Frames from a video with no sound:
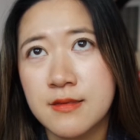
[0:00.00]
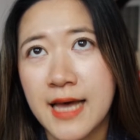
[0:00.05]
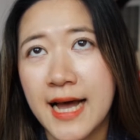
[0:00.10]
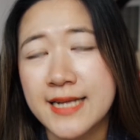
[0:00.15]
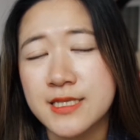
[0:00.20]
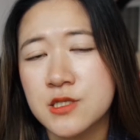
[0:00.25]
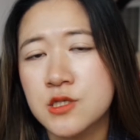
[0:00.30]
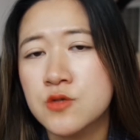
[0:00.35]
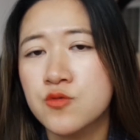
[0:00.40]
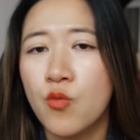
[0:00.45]

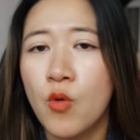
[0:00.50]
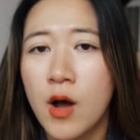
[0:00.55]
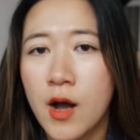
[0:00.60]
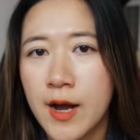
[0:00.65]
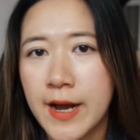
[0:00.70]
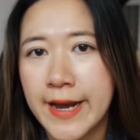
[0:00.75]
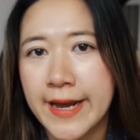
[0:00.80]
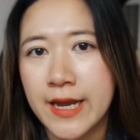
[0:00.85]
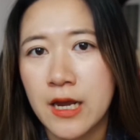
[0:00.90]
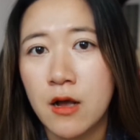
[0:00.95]
that's
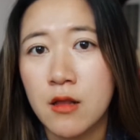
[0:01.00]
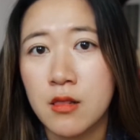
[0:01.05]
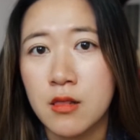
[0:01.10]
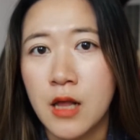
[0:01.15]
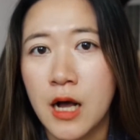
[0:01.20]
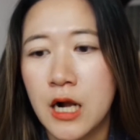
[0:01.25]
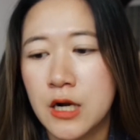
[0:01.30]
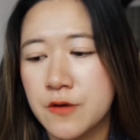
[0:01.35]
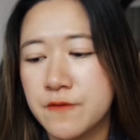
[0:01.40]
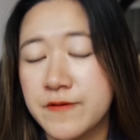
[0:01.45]
why a
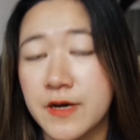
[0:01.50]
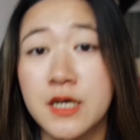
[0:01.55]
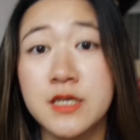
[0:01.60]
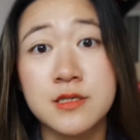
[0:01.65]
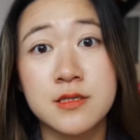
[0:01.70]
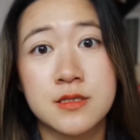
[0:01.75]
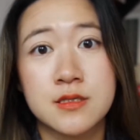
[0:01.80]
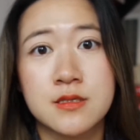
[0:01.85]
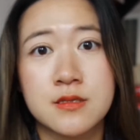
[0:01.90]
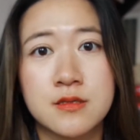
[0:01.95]
lot of
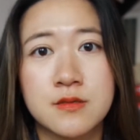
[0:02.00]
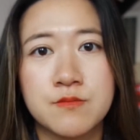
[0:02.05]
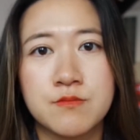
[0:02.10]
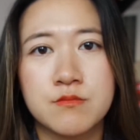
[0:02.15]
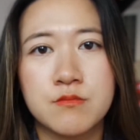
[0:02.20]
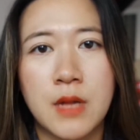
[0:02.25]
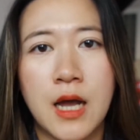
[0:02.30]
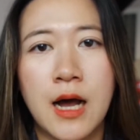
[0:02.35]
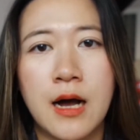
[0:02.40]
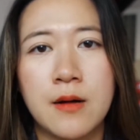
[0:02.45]
us,
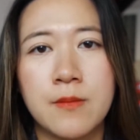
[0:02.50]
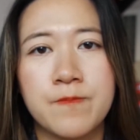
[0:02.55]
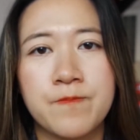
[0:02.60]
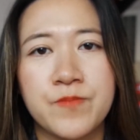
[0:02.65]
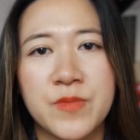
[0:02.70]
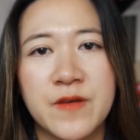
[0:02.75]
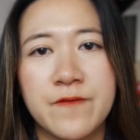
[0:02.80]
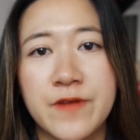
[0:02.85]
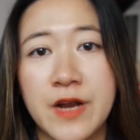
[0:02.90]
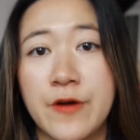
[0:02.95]

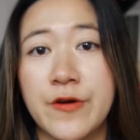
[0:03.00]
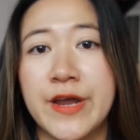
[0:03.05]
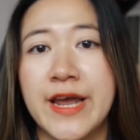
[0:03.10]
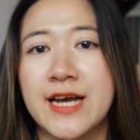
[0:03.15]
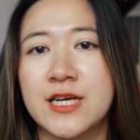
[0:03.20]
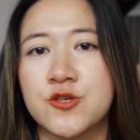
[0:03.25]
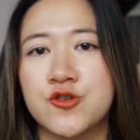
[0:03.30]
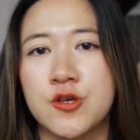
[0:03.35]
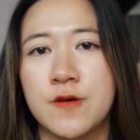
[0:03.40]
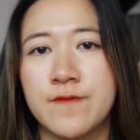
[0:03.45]
very
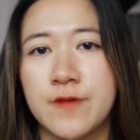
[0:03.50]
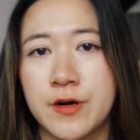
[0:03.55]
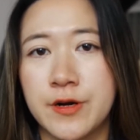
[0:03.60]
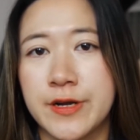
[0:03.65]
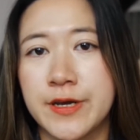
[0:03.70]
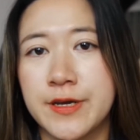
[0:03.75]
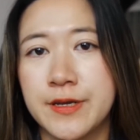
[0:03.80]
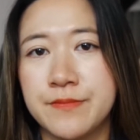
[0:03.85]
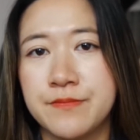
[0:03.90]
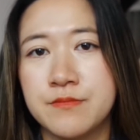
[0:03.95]

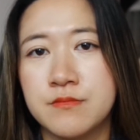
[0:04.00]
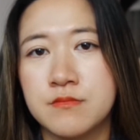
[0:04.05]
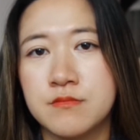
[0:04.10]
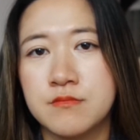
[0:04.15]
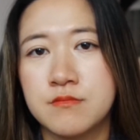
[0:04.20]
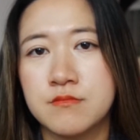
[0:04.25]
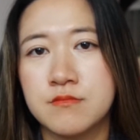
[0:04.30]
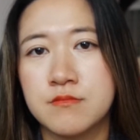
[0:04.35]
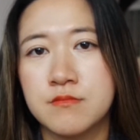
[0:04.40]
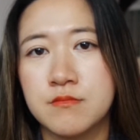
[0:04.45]
extroverted
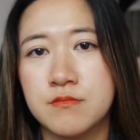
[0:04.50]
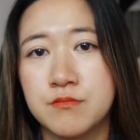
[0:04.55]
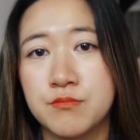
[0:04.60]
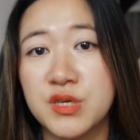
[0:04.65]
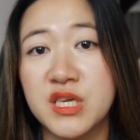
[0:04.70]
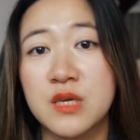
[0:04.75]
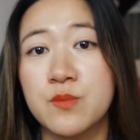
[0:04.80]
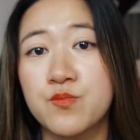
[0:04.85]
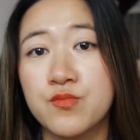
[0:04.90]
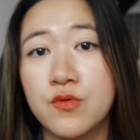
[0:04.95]

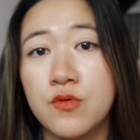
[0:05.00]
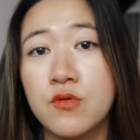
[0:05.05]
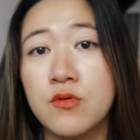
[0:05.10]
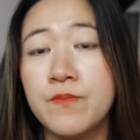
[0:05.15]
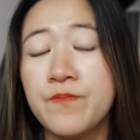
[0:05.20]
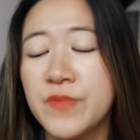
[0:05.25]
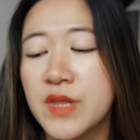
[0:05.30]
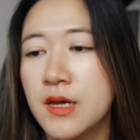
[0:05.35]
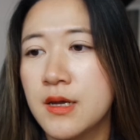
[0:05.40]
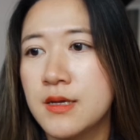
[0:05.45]
people,
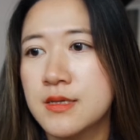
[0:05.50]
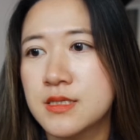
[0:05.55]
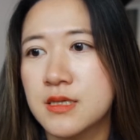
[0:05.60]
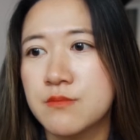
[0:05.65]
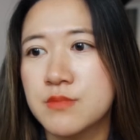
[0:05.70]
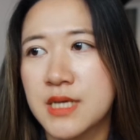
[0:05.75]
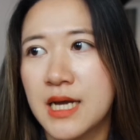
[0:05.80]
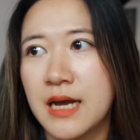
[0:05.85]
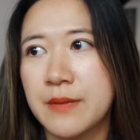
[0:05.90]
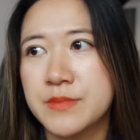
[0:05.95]

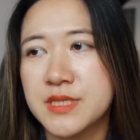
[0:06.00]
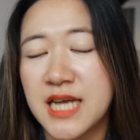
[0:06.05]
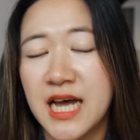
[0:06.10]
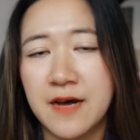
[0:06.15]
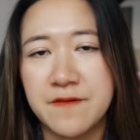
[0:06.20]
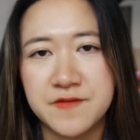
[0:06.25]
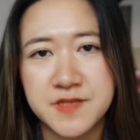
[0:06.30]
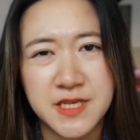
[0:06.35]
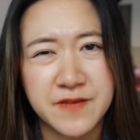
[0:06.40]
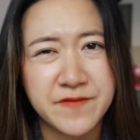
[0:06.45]
sometimes
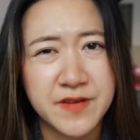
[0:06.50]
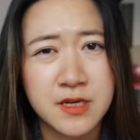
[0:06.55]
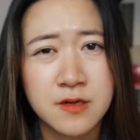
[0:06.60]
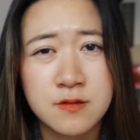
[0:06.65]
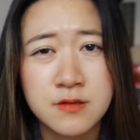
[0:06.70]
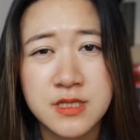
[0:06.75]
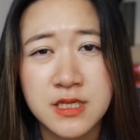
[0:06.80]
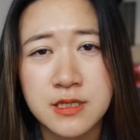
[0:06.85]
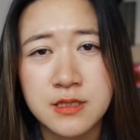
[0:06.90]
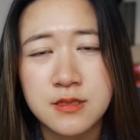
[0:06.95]
have
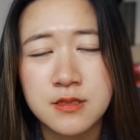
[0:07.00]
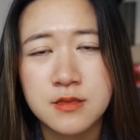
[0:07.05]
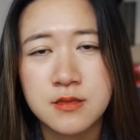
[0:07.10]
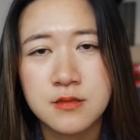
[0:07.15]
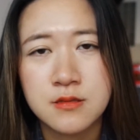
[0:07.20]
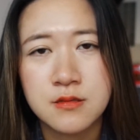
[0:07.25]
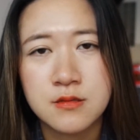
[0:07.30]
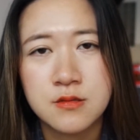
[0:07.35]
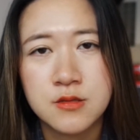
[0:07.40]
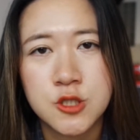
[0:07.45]
difficulties
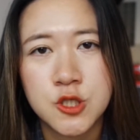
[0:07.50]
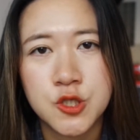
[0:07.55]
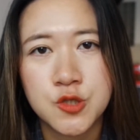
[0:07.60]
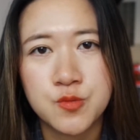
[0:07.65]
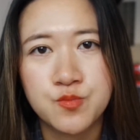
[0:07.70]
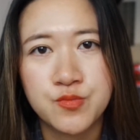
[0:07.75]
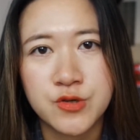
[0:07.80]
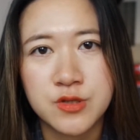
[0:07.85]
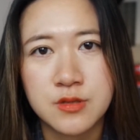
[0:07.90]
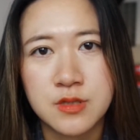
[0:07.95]
to
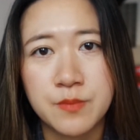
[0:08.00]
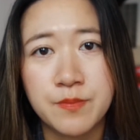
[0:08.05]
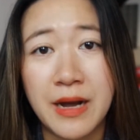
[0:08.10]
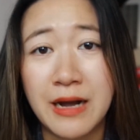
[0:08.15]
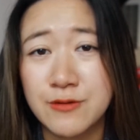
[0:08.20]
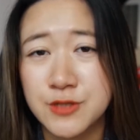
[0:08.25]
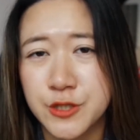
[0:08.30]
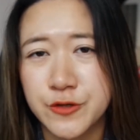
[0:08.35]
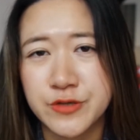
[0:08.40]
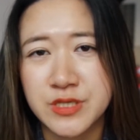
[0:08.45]
put the
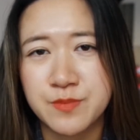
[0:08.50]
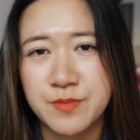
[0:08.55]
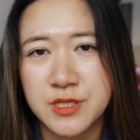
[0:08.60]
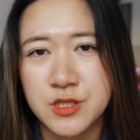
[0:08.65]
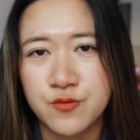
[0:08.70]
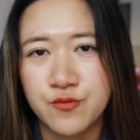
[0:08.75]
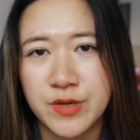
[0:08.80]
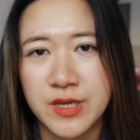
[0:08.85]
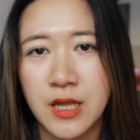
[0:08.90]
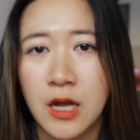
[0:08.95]
boundaries
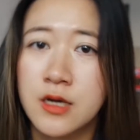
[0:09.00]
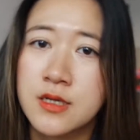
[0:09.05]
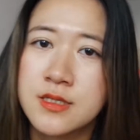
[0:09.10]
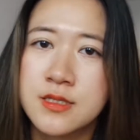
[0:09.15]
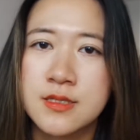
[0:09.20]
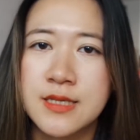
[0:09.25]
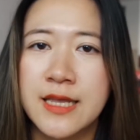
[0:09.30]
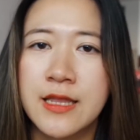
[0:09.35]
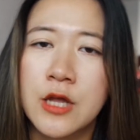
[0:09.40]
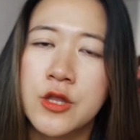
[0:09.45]
between
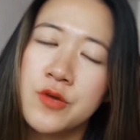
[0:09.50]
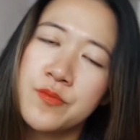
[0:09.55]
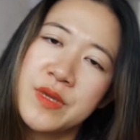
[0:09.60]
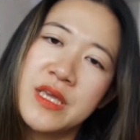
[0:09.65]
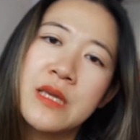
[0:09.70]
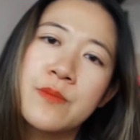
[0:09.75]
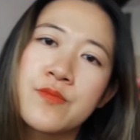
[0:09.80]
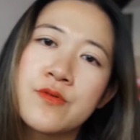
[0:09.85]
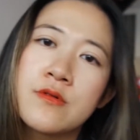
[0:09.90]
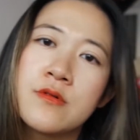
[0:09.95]
us and other
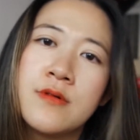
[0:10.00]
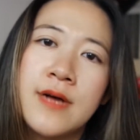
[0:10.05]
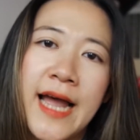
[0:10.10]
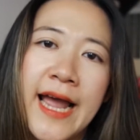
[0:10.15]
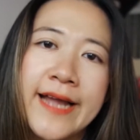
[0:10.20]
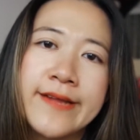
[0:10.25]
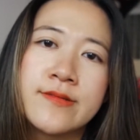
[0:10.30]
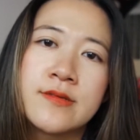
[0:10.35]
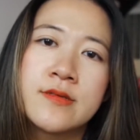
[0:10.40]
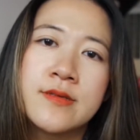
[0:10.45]
people
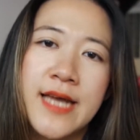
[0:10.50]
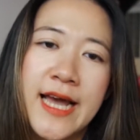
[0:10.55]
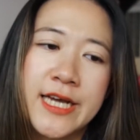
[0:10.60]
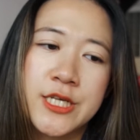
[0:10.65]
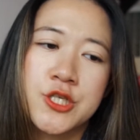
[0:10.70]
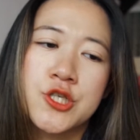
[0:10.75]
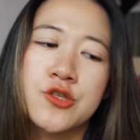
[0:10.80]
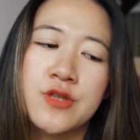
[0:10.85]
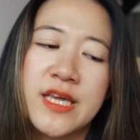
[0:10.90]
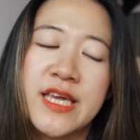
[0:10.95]
and
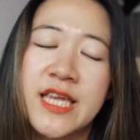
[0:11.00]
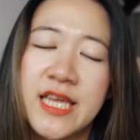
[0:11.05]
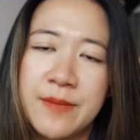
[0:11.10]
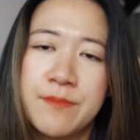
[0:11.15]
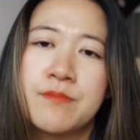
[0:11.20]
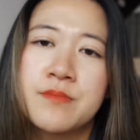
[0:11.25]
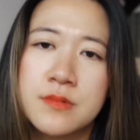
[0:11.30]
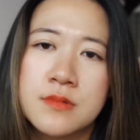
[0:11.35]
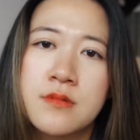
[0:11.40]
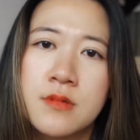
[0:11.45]
actually keep
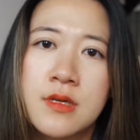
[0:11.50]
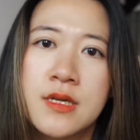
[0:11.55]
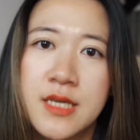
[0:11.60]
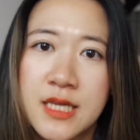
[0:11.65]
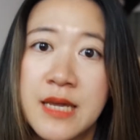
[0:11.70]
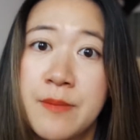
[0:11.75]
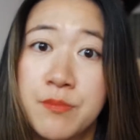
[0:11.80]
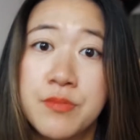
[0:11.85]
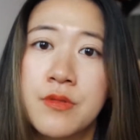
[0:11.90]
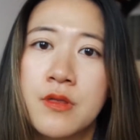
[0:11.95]

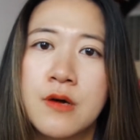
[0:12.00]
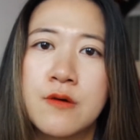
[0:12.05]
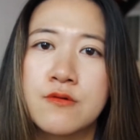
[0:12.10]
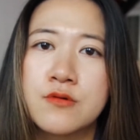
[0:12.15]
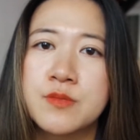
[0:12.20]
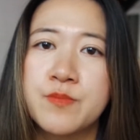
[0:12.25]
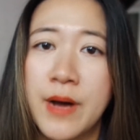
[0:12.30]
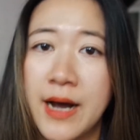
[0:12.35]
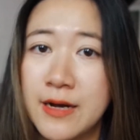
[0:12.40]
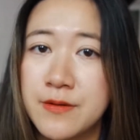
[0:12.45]

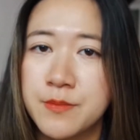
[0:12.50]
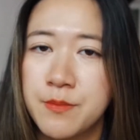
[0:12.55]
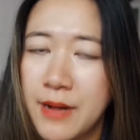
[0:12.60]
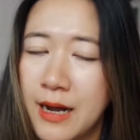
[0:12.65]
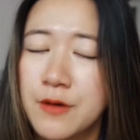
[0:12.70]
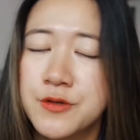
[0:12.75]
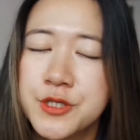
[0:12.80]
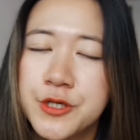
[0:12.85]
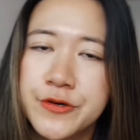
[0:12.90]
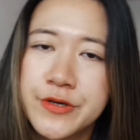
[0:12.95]
those
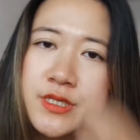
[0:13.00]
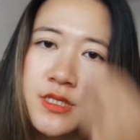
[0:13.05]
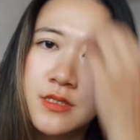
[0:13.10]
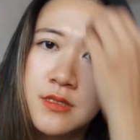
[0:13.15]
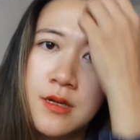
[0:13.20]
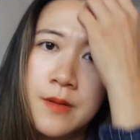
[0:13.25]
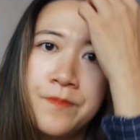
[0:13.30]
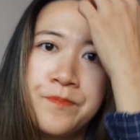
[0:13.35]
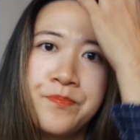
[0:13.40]
boundaries,